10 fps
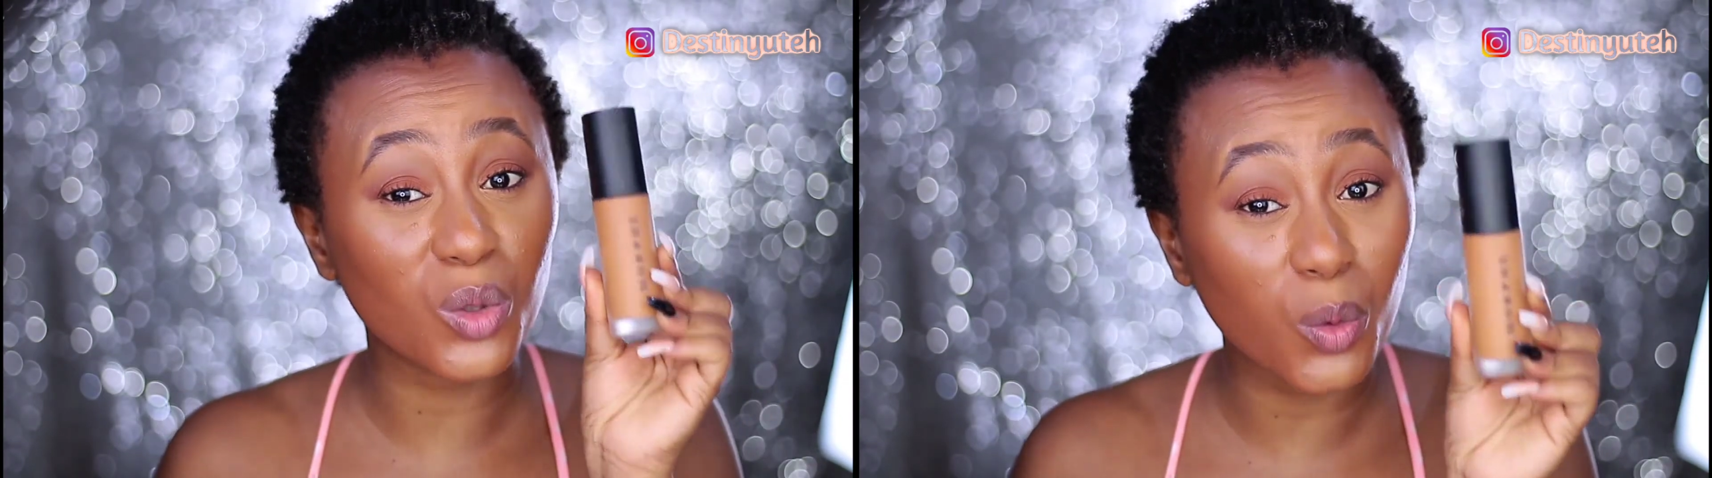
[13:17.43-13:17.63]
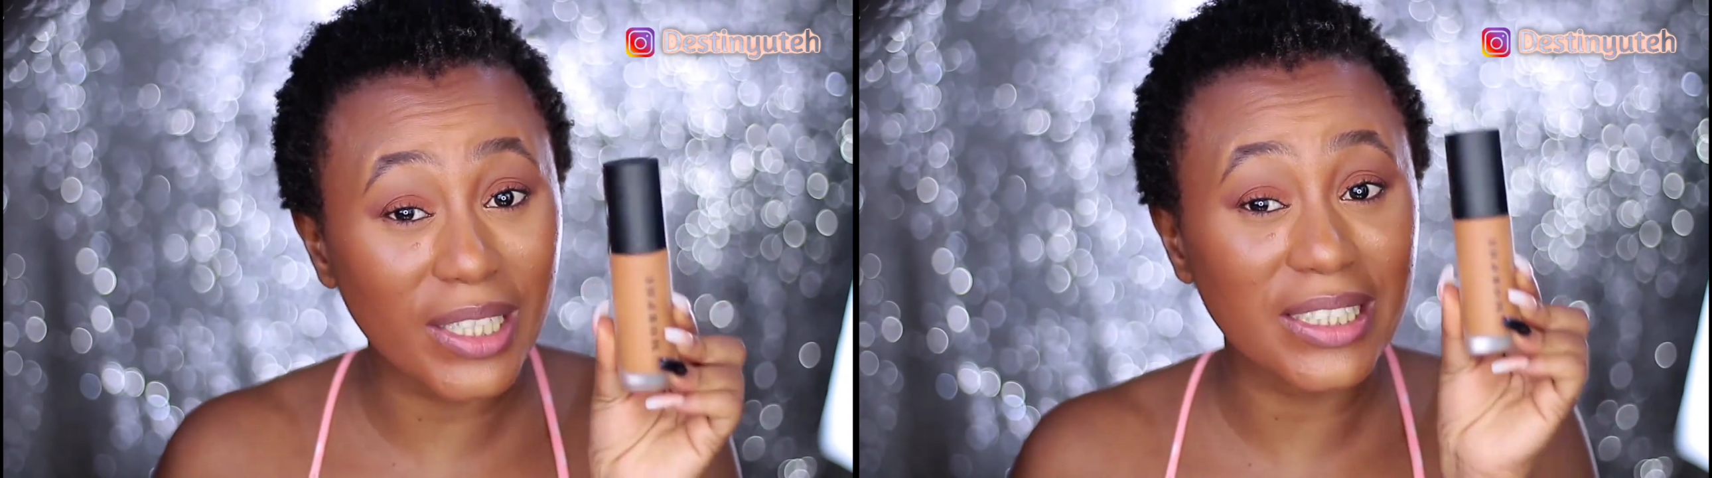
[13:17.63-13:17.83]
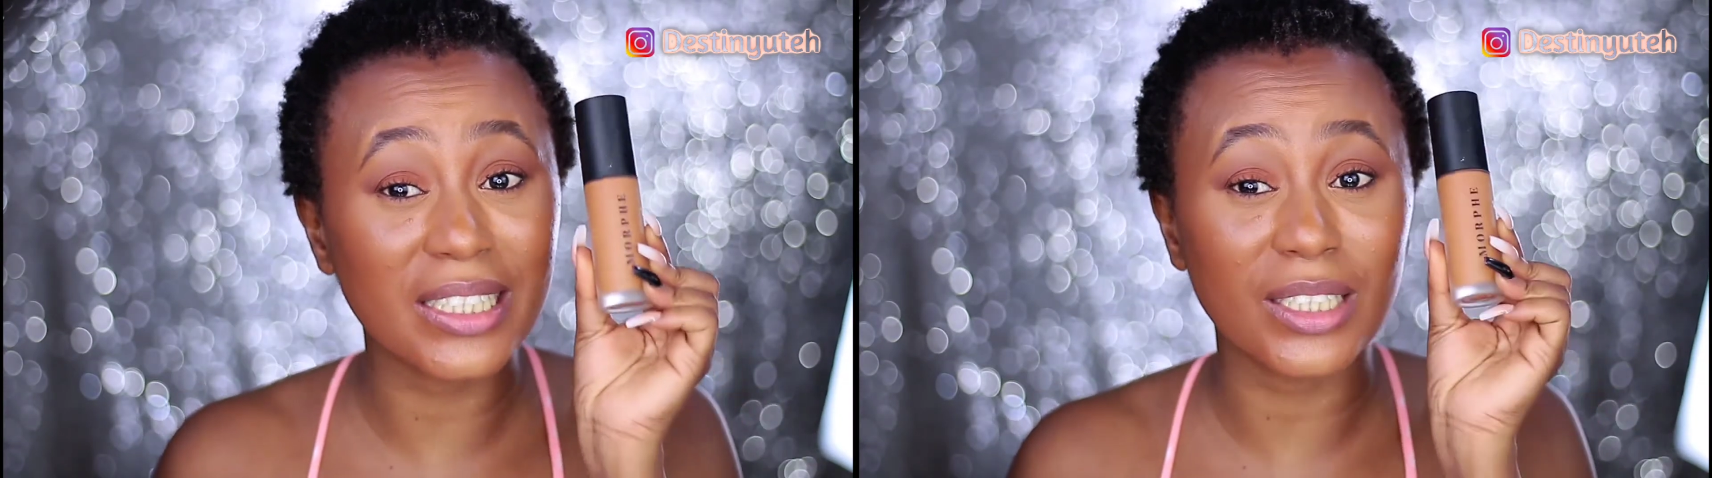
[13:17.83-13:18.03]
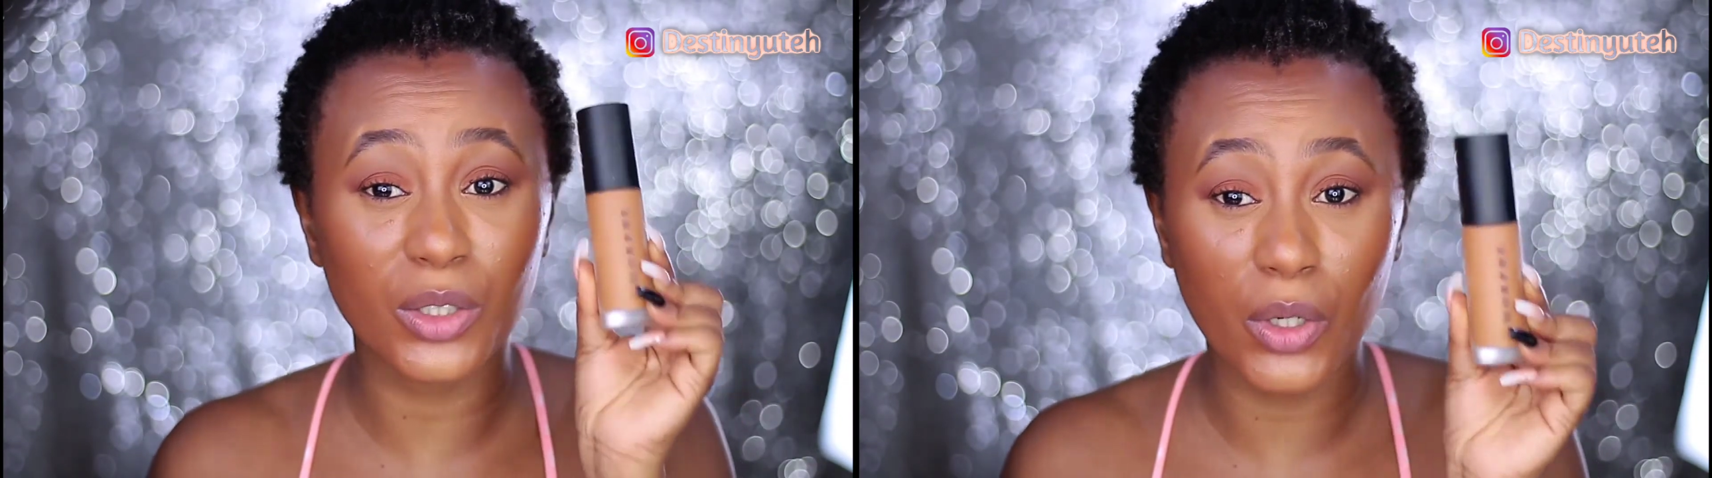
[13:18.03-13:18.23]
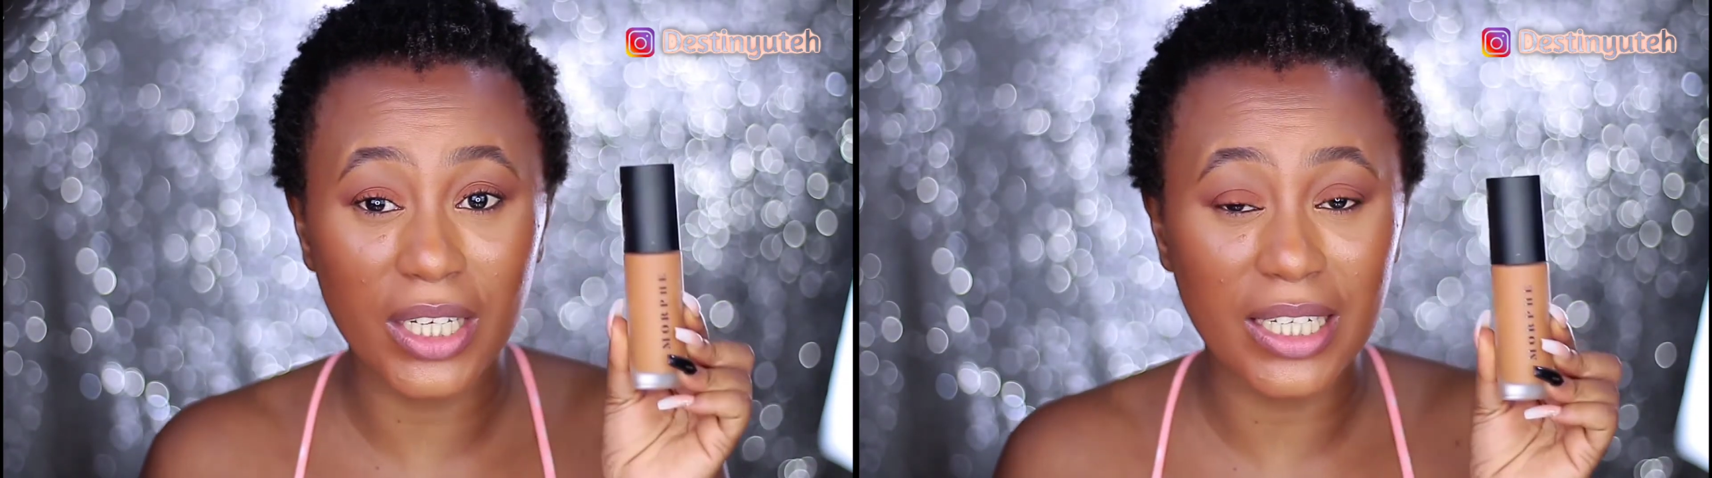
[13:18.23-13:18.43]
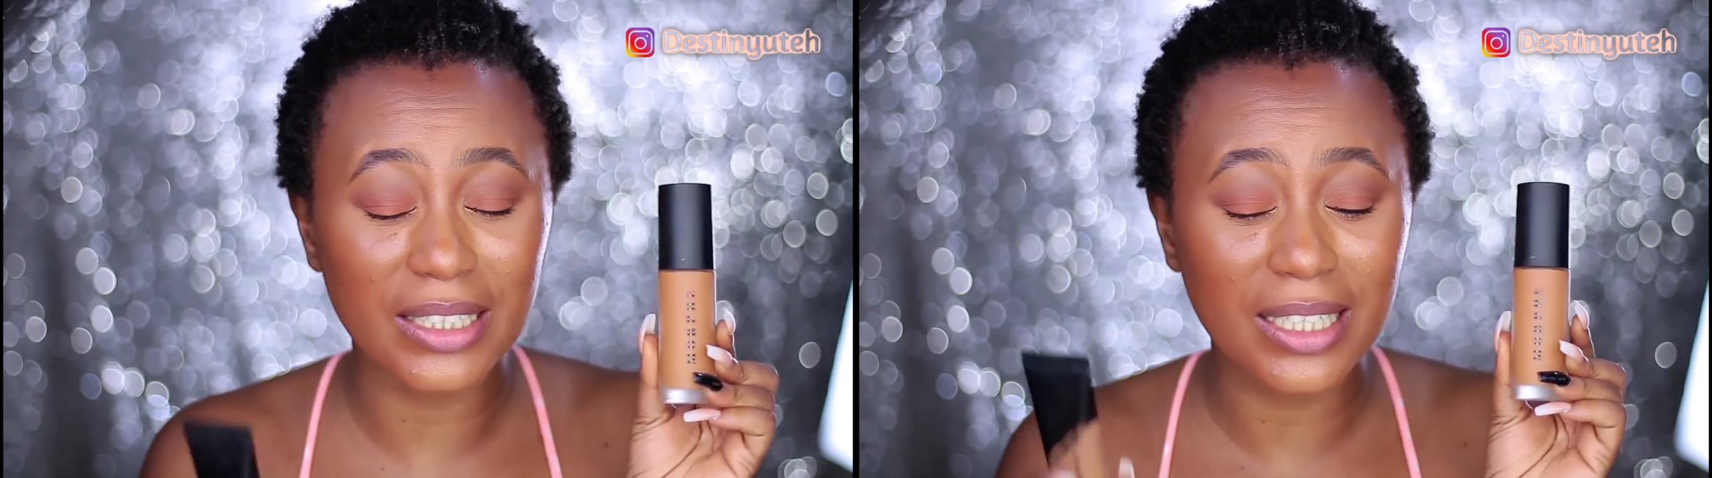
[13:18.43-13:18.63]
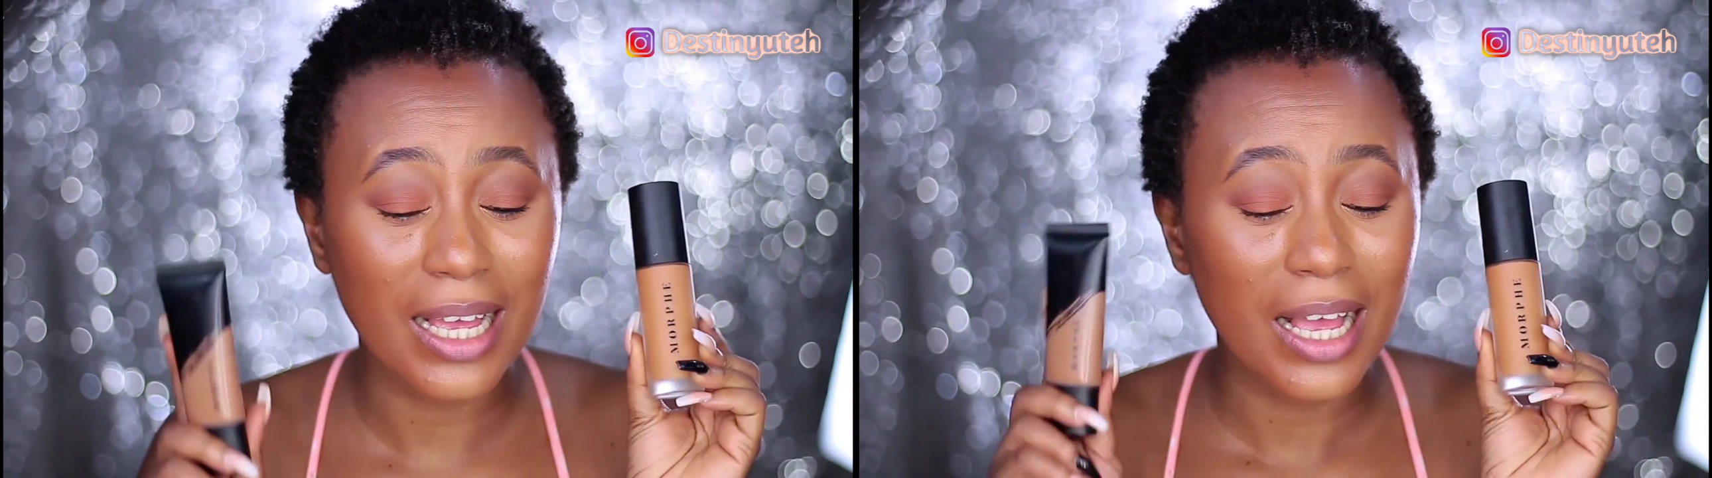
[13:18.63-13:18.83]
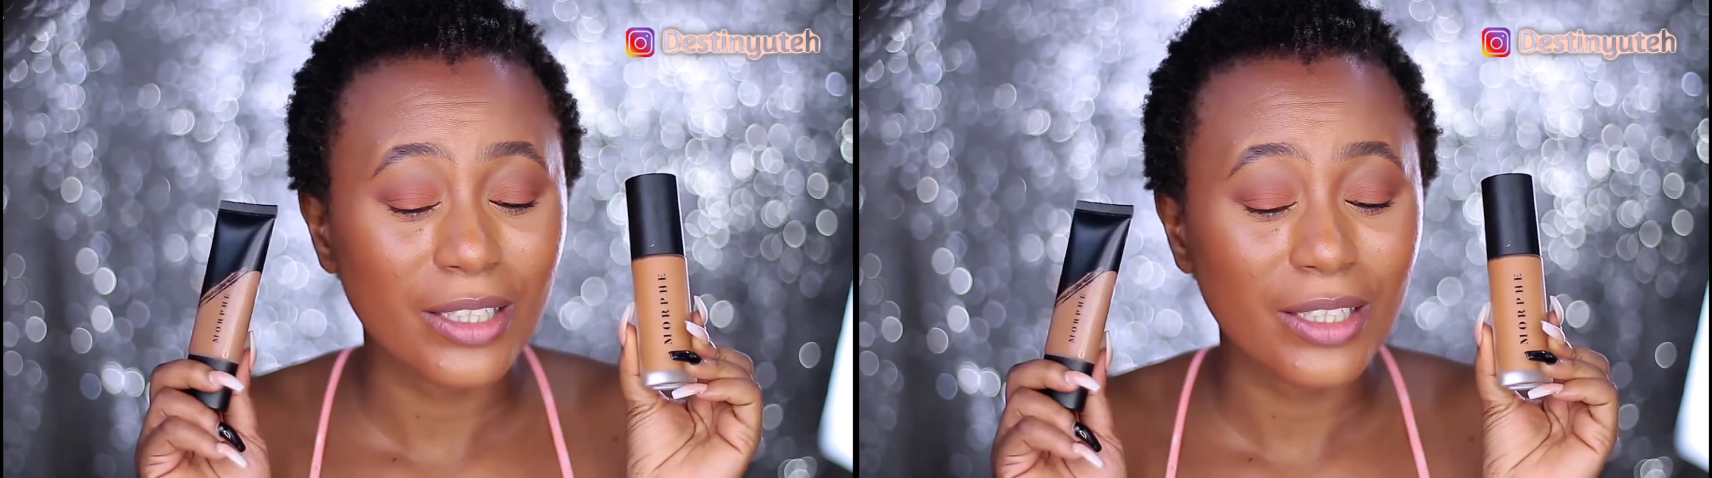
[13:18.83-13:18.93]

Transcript: $20.